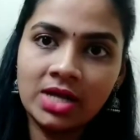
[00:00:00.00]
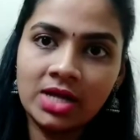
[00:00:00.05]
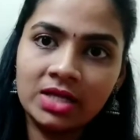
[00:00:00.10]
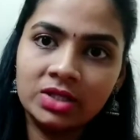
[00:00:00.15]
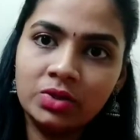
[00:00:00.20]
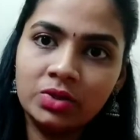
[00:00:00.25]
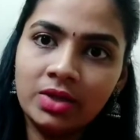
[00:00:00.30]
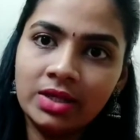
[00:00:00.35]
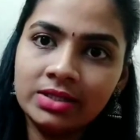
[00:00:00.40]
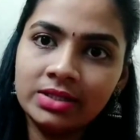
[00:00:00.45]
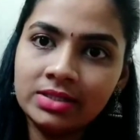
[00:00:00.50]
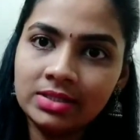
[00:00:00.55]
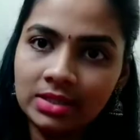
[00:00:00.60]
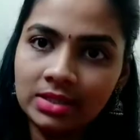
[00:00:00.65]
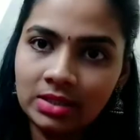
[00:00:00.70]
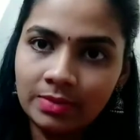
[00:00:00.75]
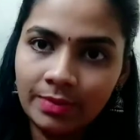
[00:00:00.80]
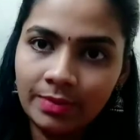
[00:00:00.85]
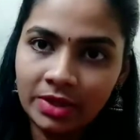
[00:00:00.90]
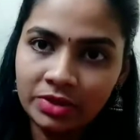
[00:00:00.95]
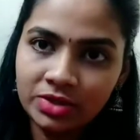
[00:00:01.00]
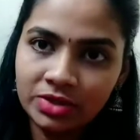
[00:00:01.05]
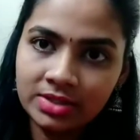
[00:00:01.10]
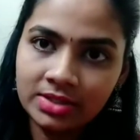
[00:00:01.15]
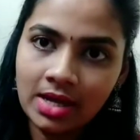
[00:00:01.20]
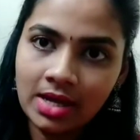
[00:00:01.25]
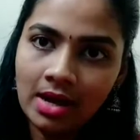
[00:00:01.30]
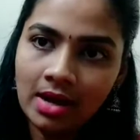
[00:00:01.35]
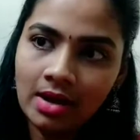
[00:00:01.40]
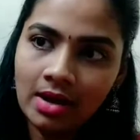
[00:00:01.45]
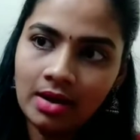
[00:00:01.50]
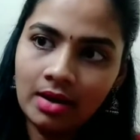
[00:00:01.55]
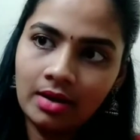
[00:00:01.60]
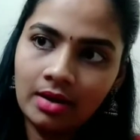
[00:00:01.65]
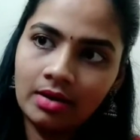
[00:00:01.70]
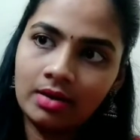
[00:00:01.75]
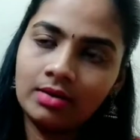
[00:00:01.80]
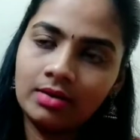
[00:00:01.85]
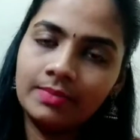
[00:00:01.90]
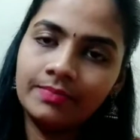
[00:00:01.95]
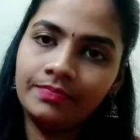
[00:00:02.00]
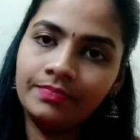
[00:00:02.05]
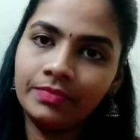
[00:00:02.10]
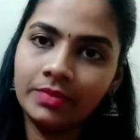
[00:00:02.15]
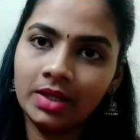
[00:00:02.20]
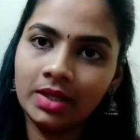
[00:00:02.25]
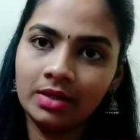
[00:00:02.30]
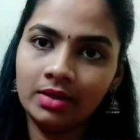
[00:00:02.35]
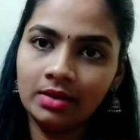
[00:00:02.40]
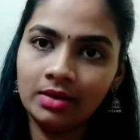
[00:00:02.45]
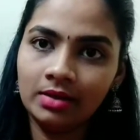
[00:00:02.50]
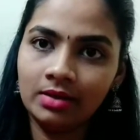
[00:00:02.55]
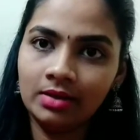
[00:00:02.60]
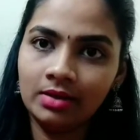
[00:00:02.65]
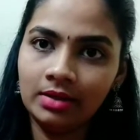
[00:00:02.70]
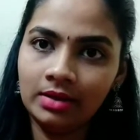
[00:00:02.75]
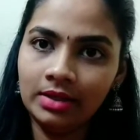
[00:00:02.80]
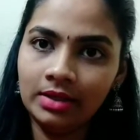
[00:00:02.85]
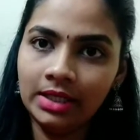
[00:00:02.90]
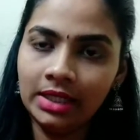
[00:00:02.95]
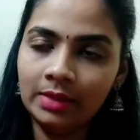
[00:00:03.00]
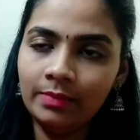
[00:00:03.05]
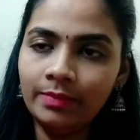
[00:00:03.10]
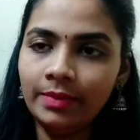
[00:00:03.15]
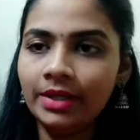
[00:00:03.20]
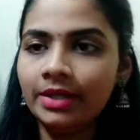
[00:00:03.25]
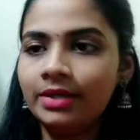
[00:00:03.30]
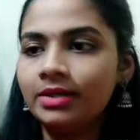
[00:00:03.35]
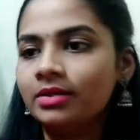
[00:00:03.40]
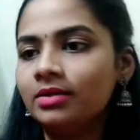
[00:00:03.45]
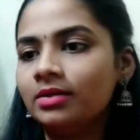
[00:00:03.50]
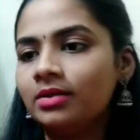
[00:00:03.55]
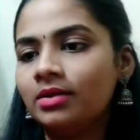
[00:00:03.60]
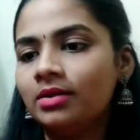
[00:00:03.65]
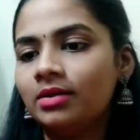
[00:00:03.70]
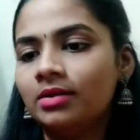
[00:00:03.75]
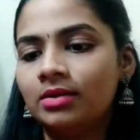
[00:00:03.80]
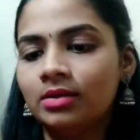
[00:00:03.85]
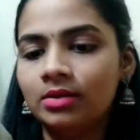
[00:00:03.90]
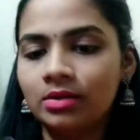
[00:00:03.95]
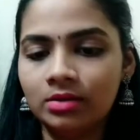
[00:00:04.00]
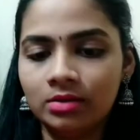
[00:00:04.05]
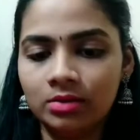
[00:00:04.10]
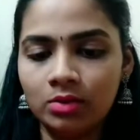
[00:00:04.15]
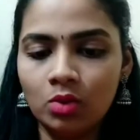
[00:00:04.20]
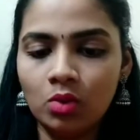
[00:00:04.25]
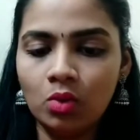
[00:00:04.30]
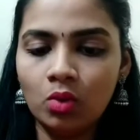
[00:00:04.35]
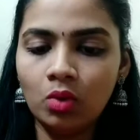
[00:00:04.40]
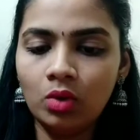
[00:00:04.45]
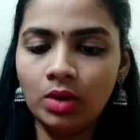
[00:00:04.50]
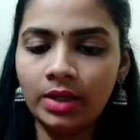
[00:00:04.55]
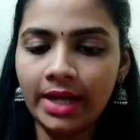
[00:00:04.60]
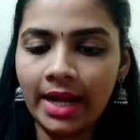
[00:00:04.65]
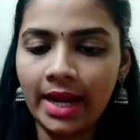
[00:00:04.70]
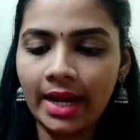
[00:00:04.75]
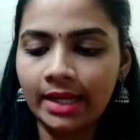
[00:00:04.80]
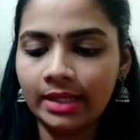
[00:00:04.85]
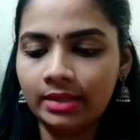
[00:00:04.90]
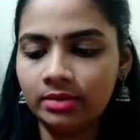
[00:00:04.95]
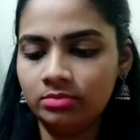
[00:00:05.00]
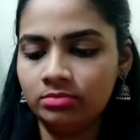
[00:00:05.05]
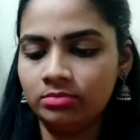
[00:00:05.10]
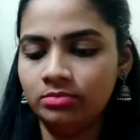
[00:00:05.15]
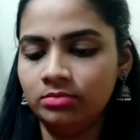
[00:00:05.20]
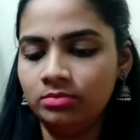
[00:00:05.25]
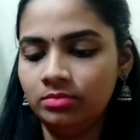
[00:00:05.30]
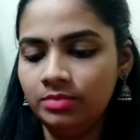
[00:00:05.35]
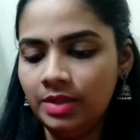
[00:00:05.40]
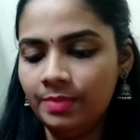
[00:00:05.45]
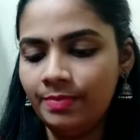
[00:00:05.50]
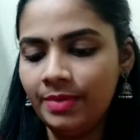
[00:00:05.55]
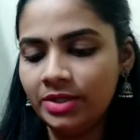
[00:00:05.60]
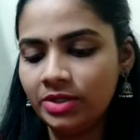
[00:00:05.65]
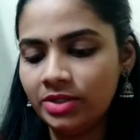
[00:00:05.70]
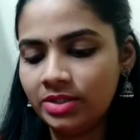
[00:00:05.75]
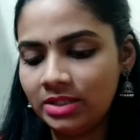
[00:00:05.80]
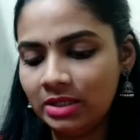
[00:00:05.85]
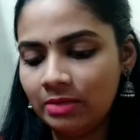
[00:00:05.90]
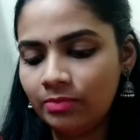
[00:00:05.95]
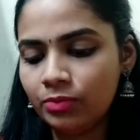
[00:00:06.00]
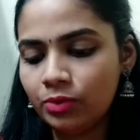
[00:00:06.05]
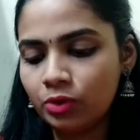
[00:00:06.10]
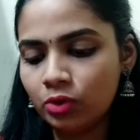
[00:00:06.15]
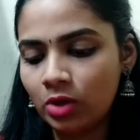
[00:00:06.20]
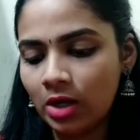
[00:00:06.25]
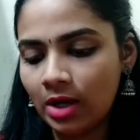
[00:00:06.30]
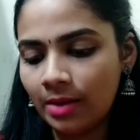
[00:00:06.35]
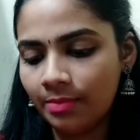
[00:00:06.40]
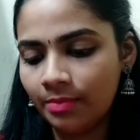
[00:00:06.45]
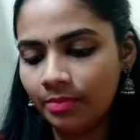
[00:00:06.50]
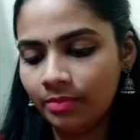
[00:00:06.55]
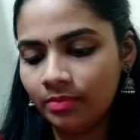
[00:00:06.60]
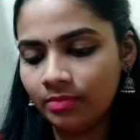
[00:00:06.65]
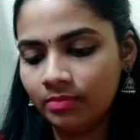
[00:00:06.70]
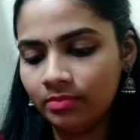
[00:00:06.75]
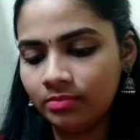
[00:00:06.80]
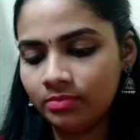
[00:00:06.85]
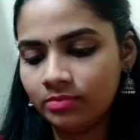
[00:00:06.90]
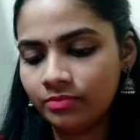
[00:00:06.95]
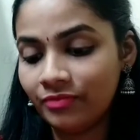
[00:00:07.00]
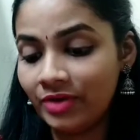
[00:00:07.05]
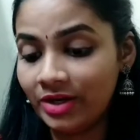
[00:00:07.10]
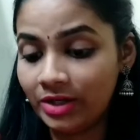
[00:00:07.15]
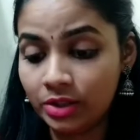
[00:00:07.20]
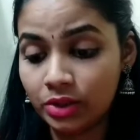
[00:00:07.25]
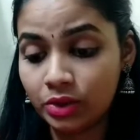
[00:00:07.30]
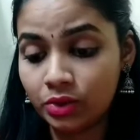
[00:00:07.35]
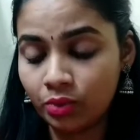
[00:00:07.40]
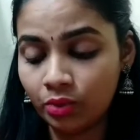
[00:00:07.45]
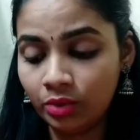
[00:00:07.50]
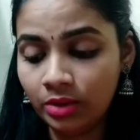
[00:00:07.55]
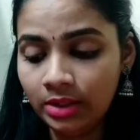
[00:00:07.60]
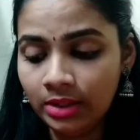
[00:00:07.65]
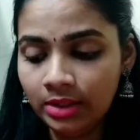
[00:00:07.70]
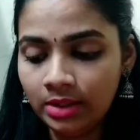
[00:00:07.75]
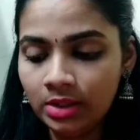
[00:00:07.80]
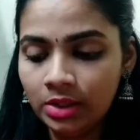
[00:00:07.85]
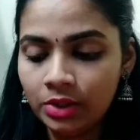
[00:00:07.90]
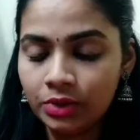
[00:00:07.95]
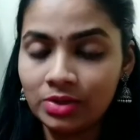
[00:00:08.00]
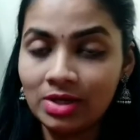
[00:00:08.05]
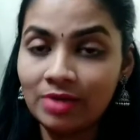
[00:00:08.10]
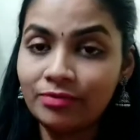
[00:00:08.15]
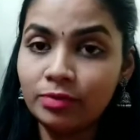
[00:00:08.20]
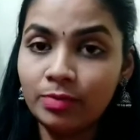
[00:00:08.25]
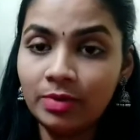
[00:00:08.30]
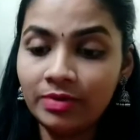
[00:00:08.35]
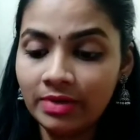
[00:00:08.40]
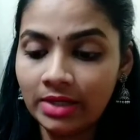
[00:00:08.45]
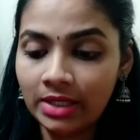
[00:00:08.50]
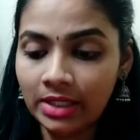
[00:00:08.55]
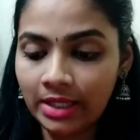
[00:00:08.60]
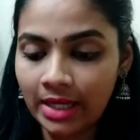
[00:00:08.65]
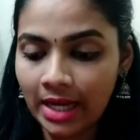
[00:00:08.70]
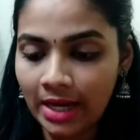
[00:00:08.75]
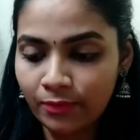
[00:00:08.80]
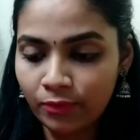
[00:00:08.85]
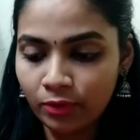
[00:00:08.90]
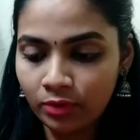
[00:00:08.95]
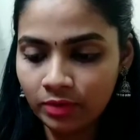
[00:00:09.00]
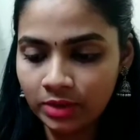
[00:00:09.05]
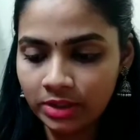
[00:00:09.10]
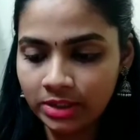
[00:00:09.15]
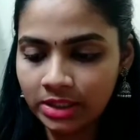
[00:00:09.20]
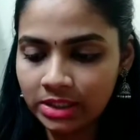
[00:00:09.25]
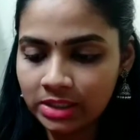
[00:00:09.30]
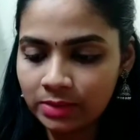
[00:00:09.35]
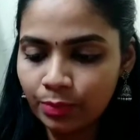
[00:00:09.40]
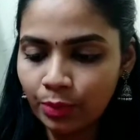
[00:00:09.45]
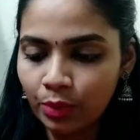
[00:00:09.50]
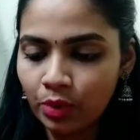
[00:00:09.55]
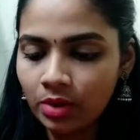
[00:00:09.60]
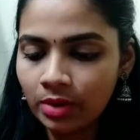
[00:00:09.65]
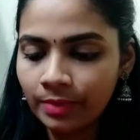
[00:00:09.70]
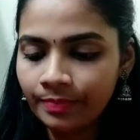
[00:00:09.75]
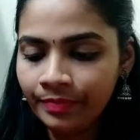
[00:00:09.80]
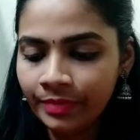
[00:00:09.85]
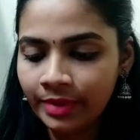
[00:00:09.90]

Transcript: As you can see, the pages are a little bit uh, old and the pages seem to come very soon. So I have to be very careful with this book.